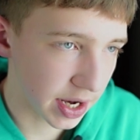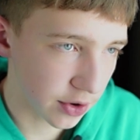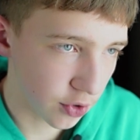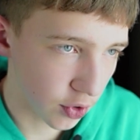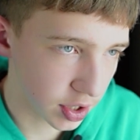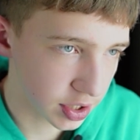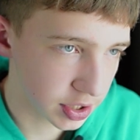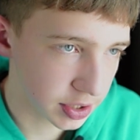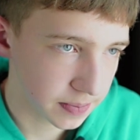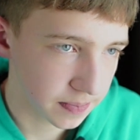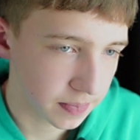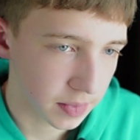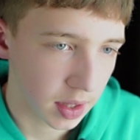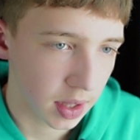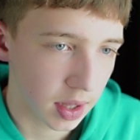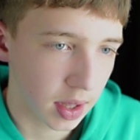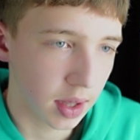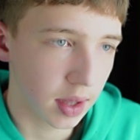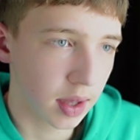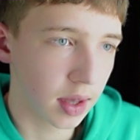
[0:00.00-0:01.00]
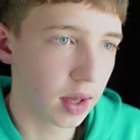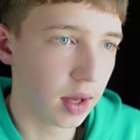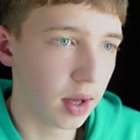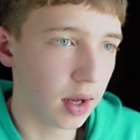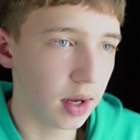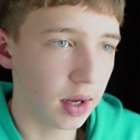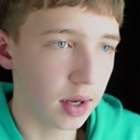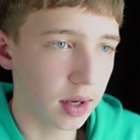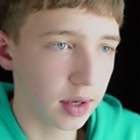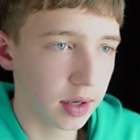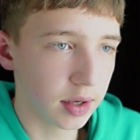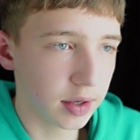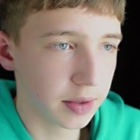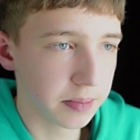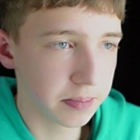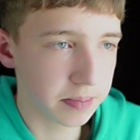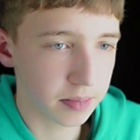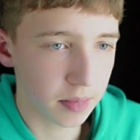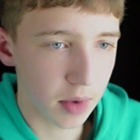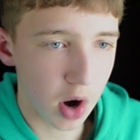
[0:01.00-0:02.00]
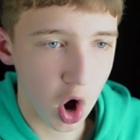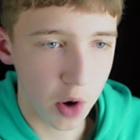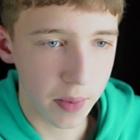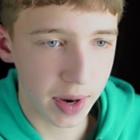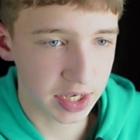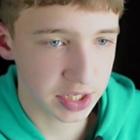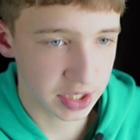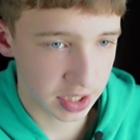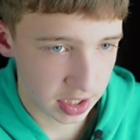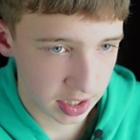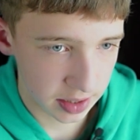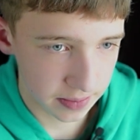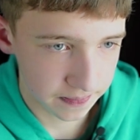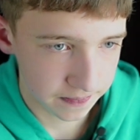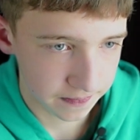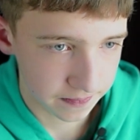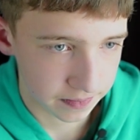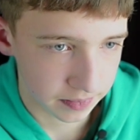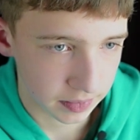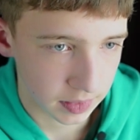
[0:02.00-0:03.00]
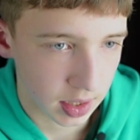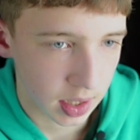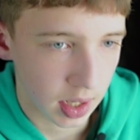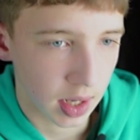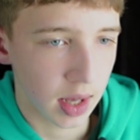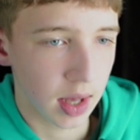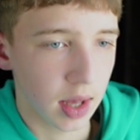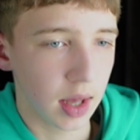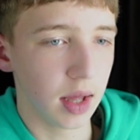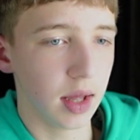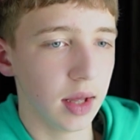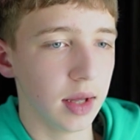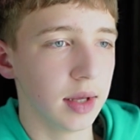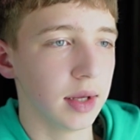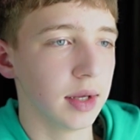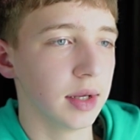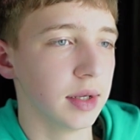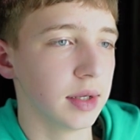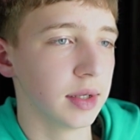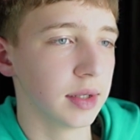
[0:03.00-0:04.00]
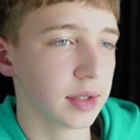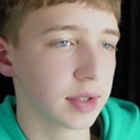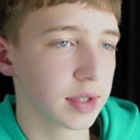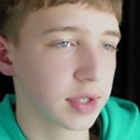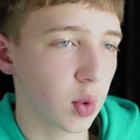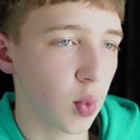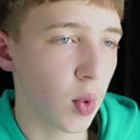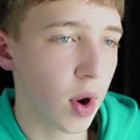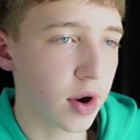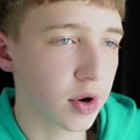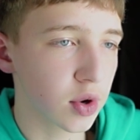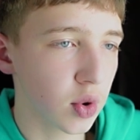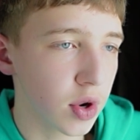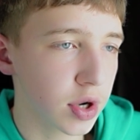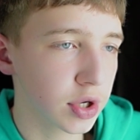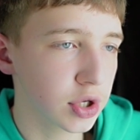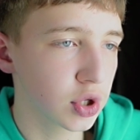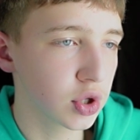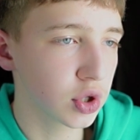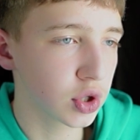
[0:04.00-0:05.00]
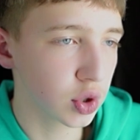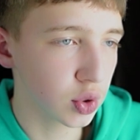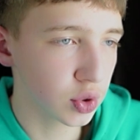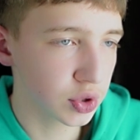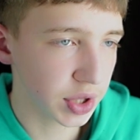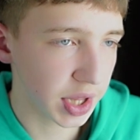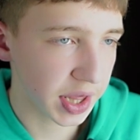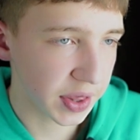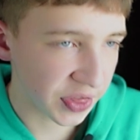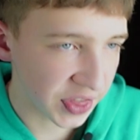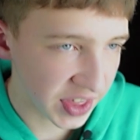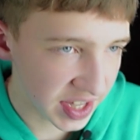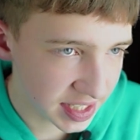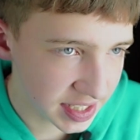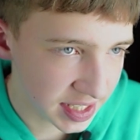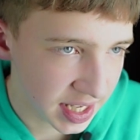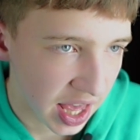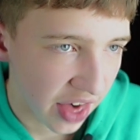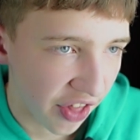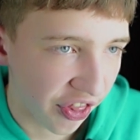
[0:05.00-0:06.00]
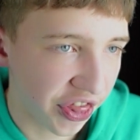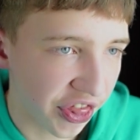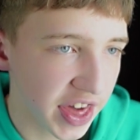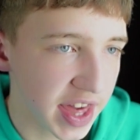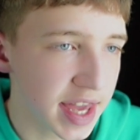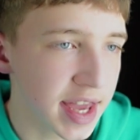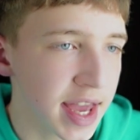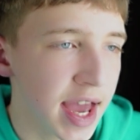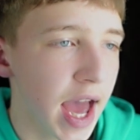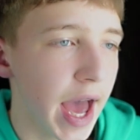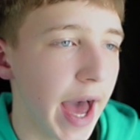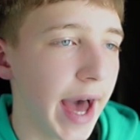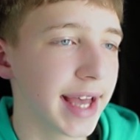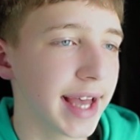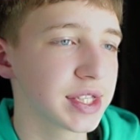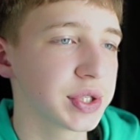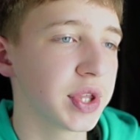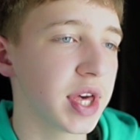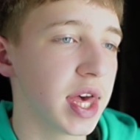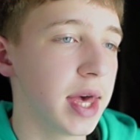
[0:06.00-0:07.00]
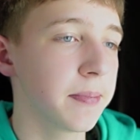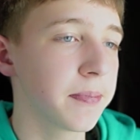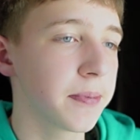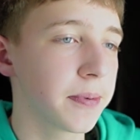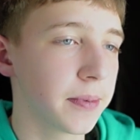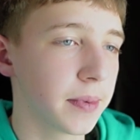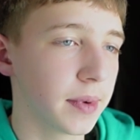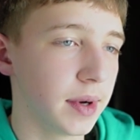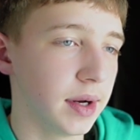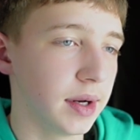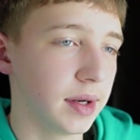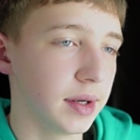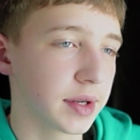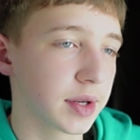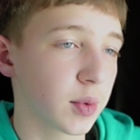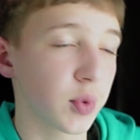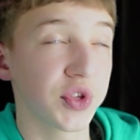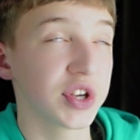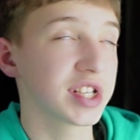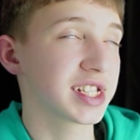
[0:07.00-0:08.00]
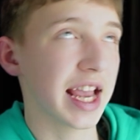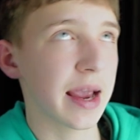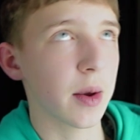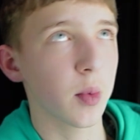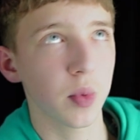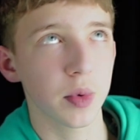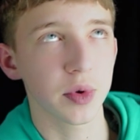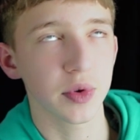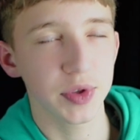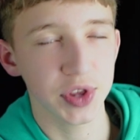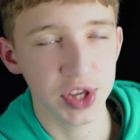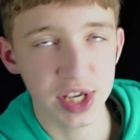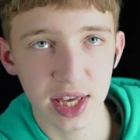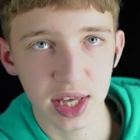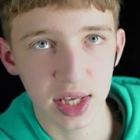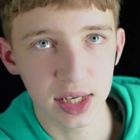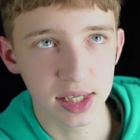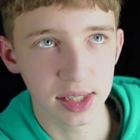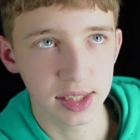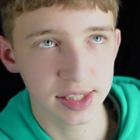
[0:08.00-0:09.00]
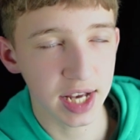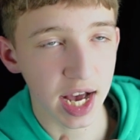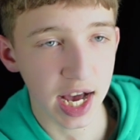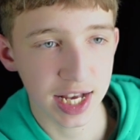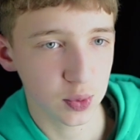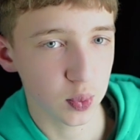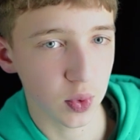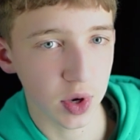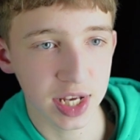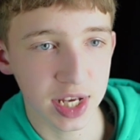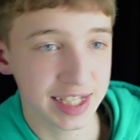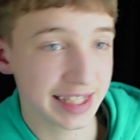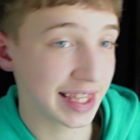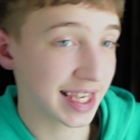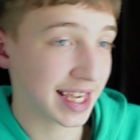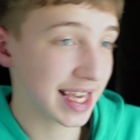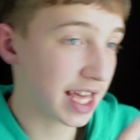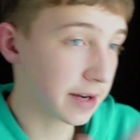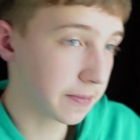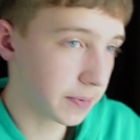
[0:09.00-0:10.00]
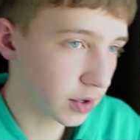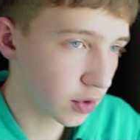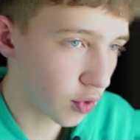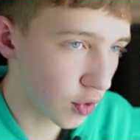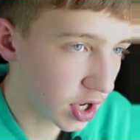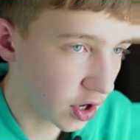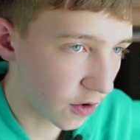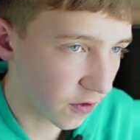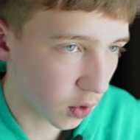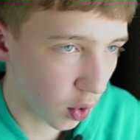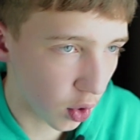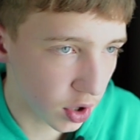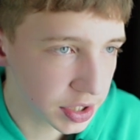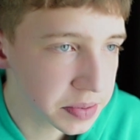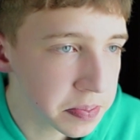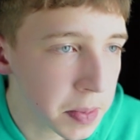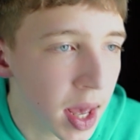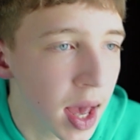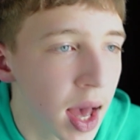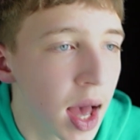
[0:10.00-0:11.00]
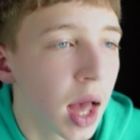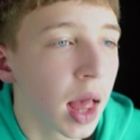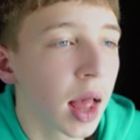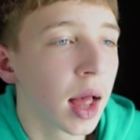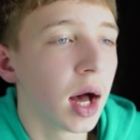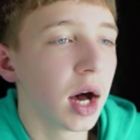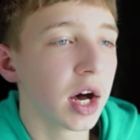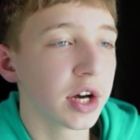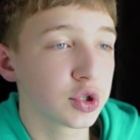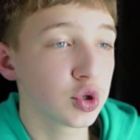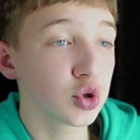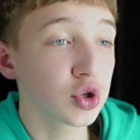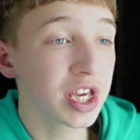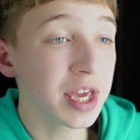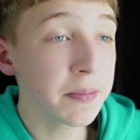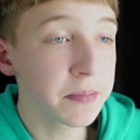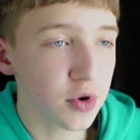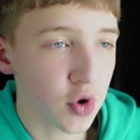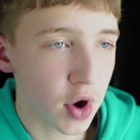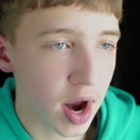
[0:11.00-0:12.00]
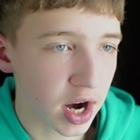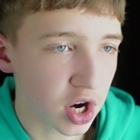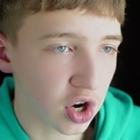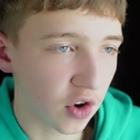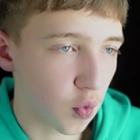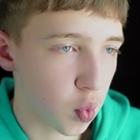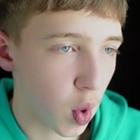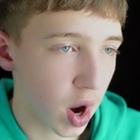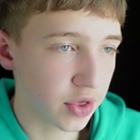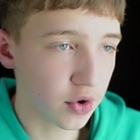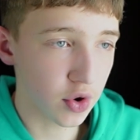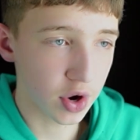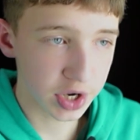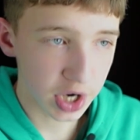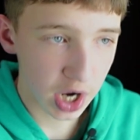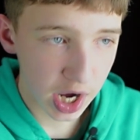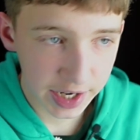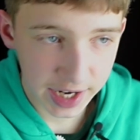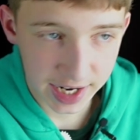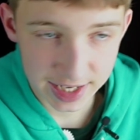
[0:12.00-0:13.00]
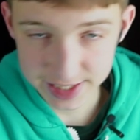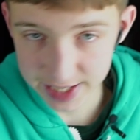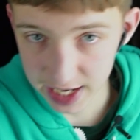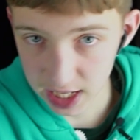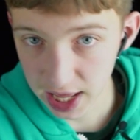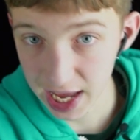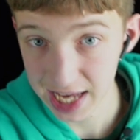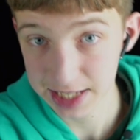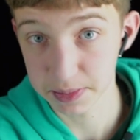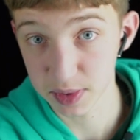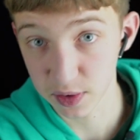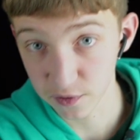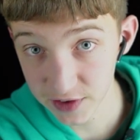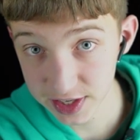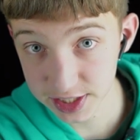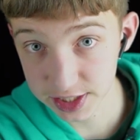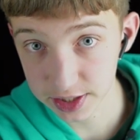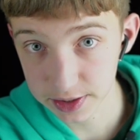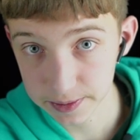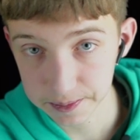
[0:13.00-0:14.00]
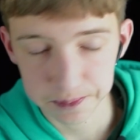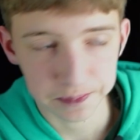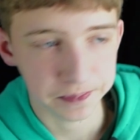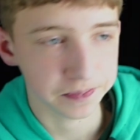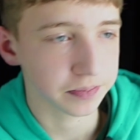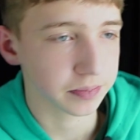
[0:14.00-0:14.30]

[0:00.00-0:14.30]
matrix, R by C. So we're going to use this thing as with the same size as the input grid, of course, to keep track of whether or not a cell has been visited.